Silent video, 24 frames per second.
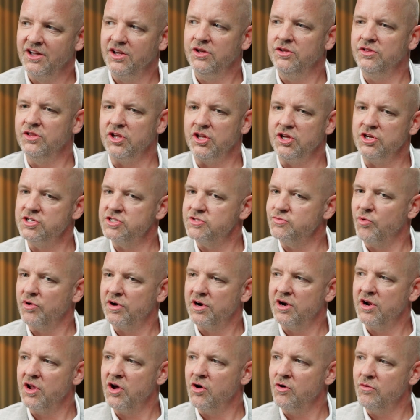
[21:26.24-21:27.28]
that you just want
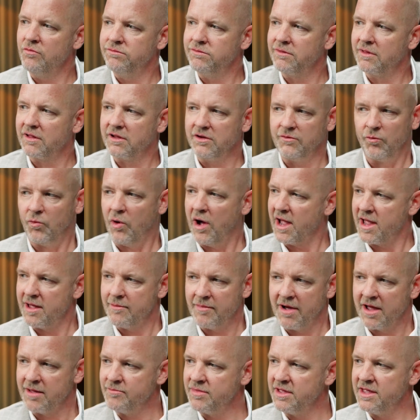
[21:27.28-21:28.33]
to know why it
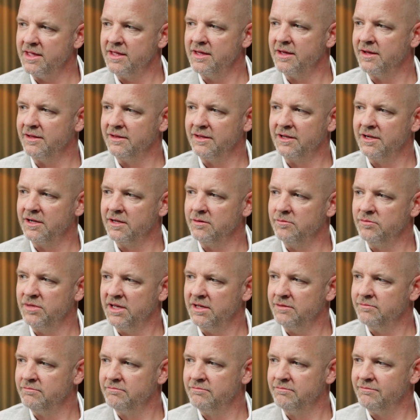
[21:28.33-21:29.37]
might be a little
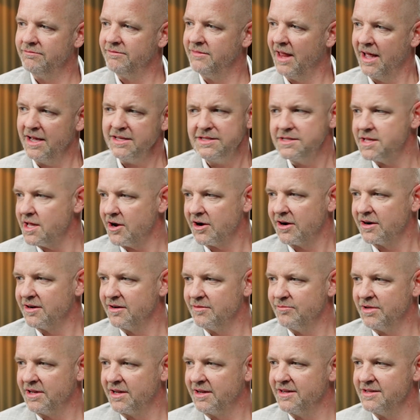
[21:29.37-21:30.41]
bit less there
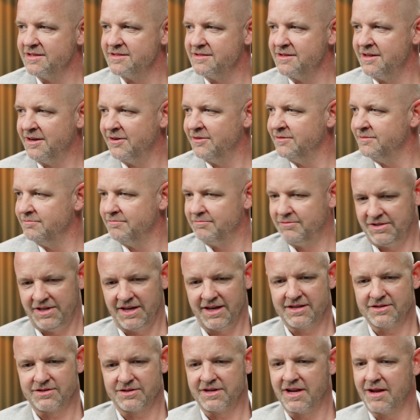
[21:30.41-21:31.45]
because,
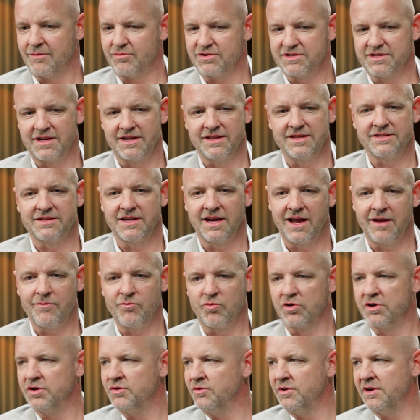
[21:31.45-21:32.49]
6 or 10% of the time
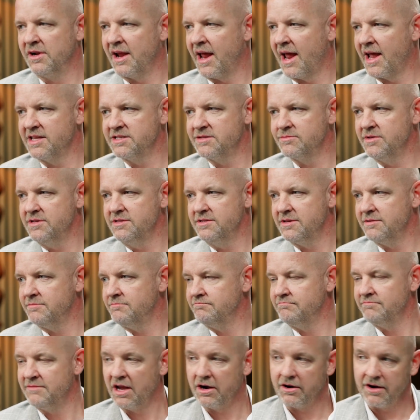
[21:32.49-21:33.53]
we're doing enhancements
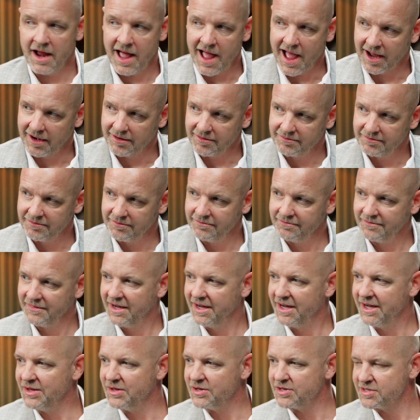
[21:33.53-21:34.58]
and they're not.
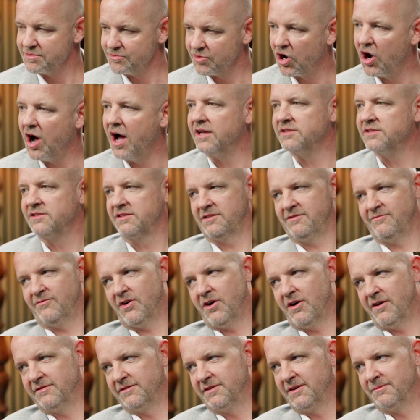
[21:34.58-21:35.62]
And there's some costs
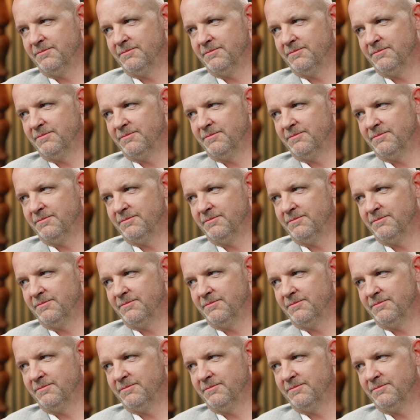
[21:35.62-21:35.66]
involved.